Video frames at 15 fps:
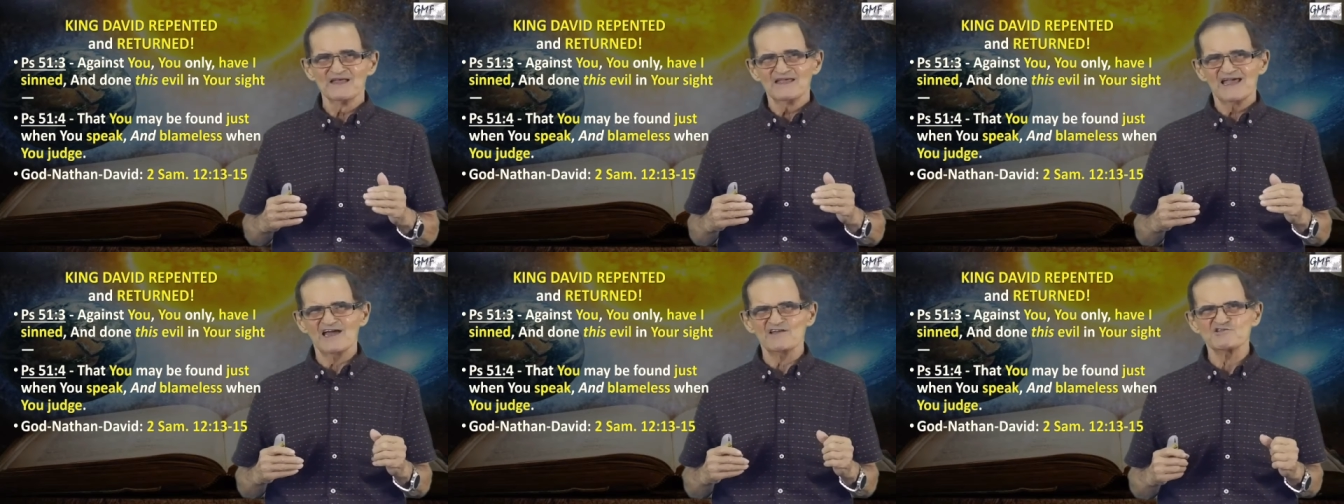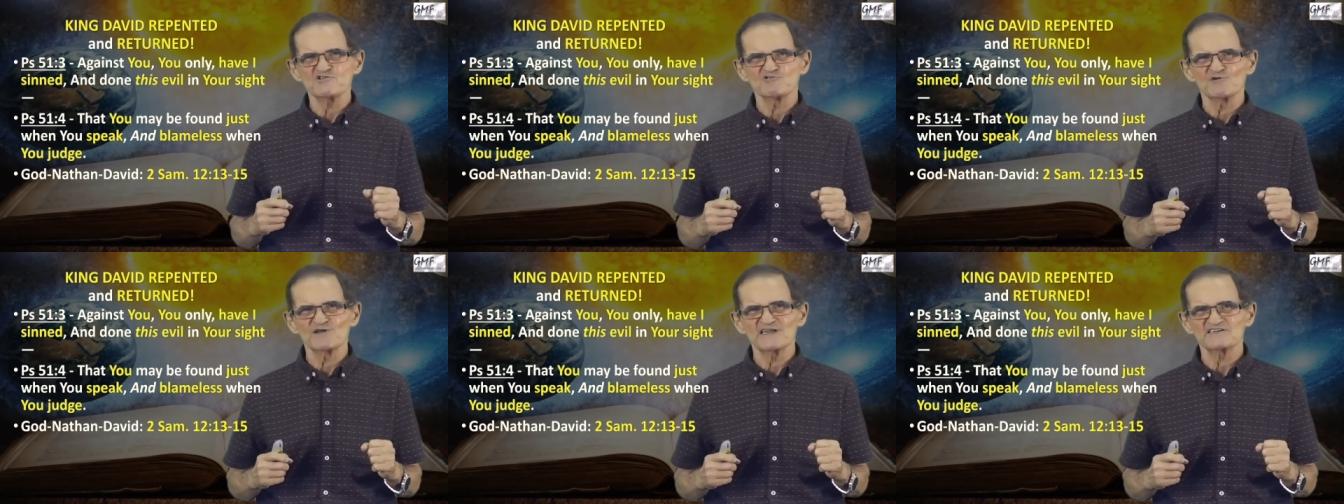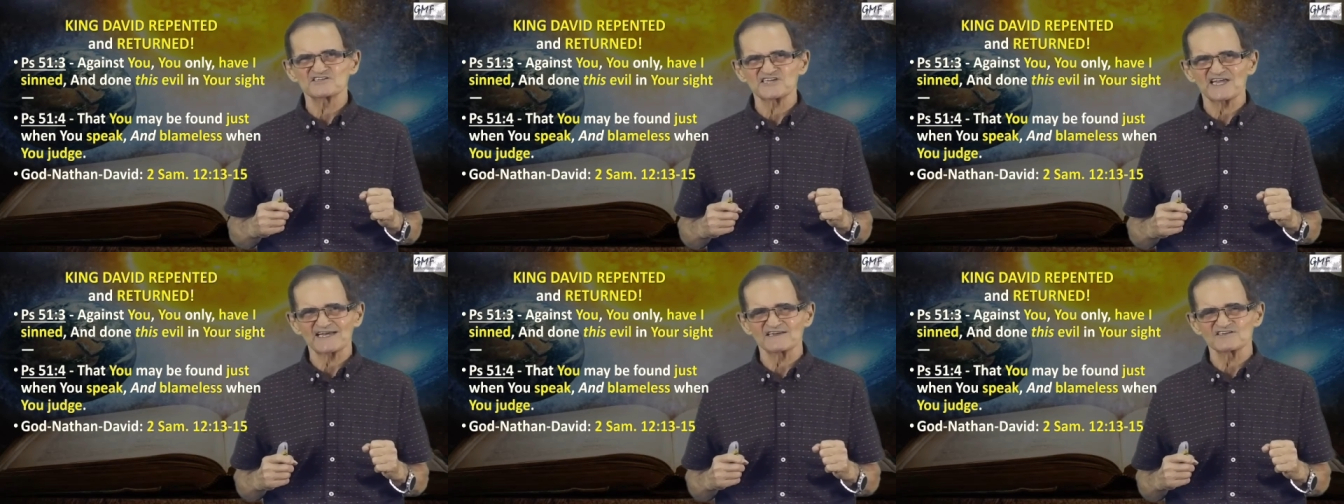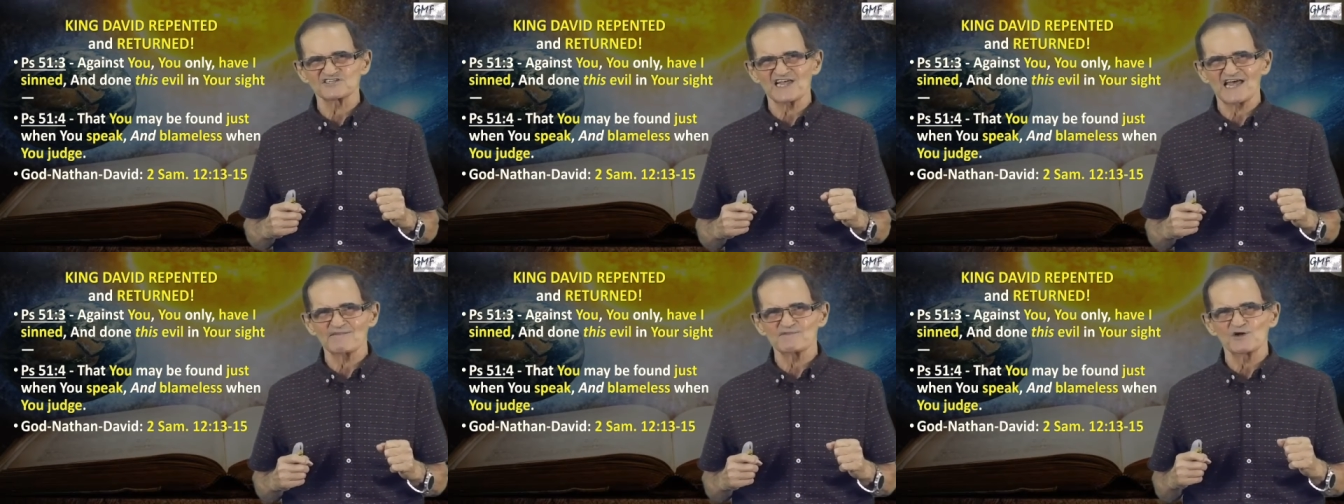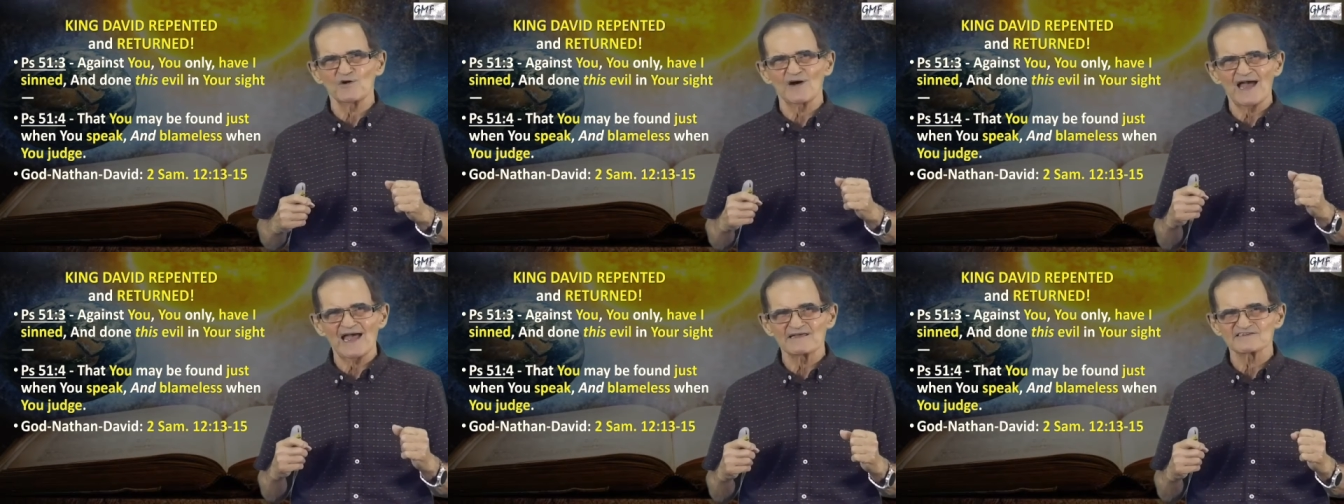And you read 2
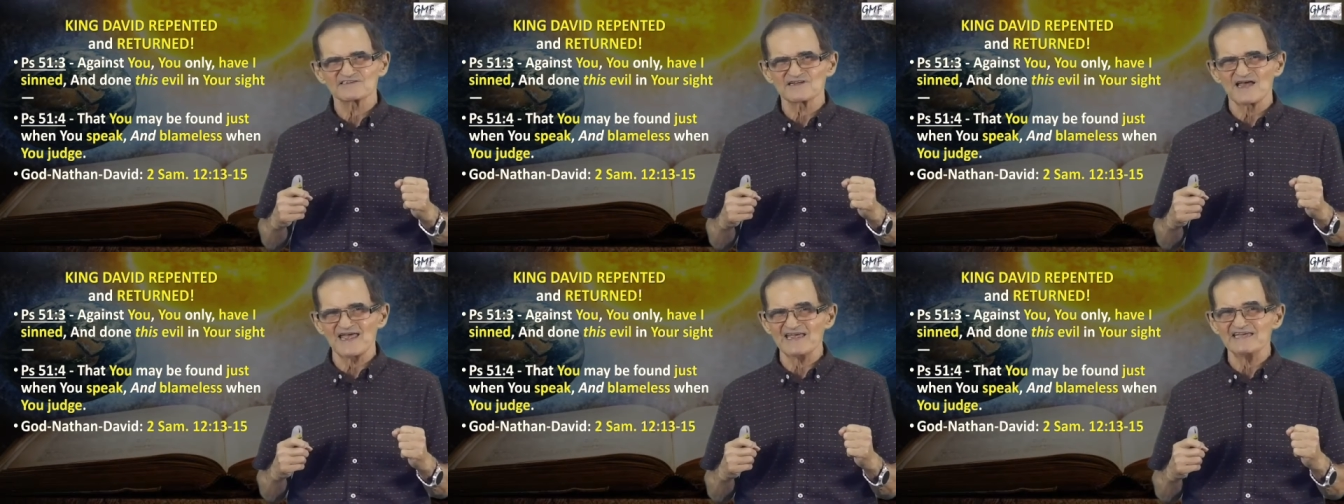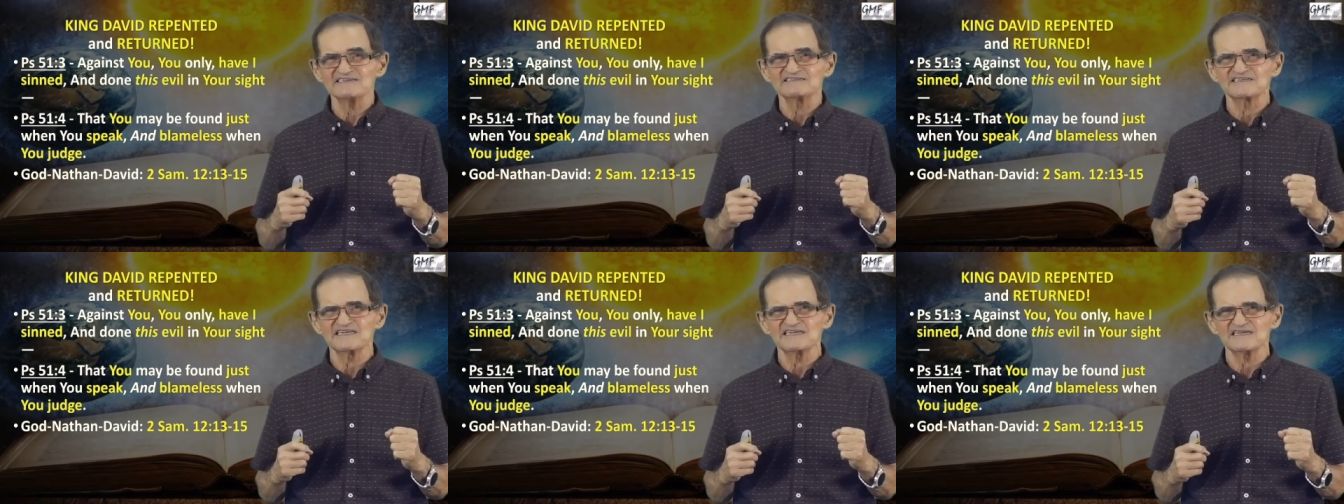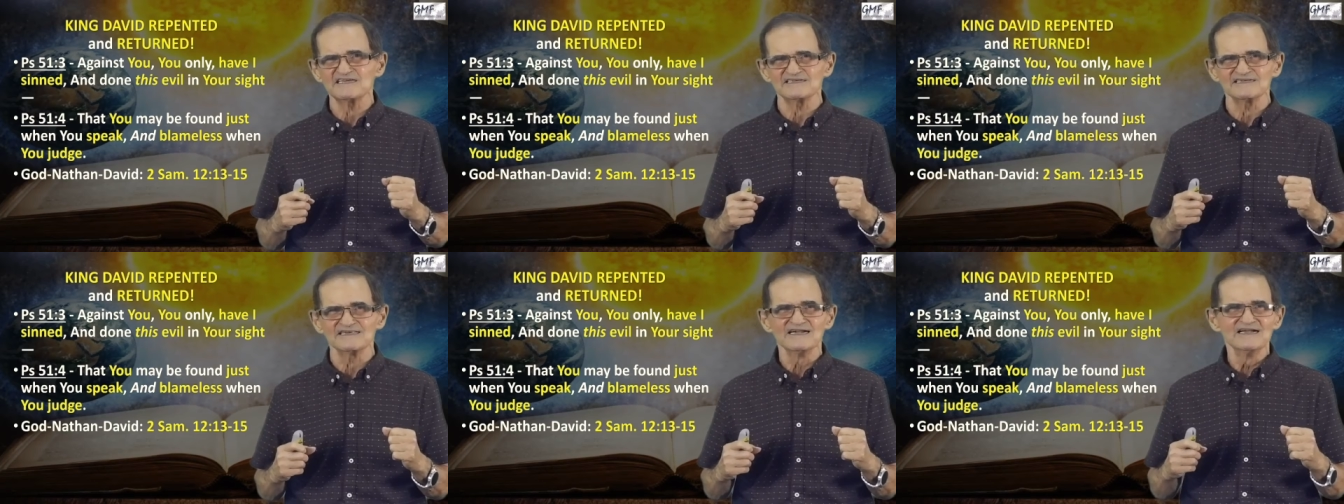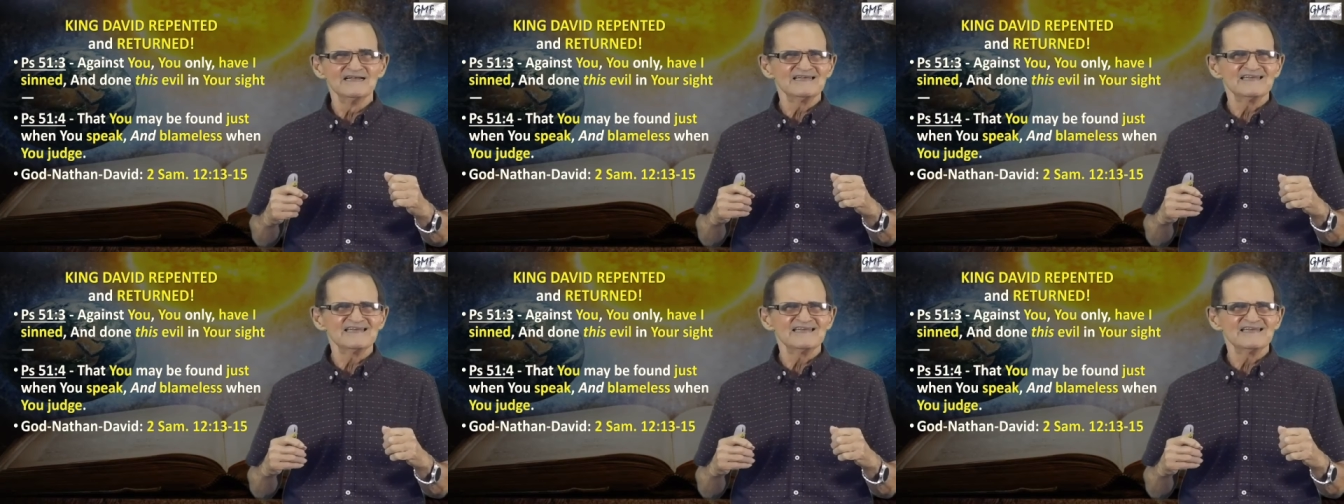Samuel 18.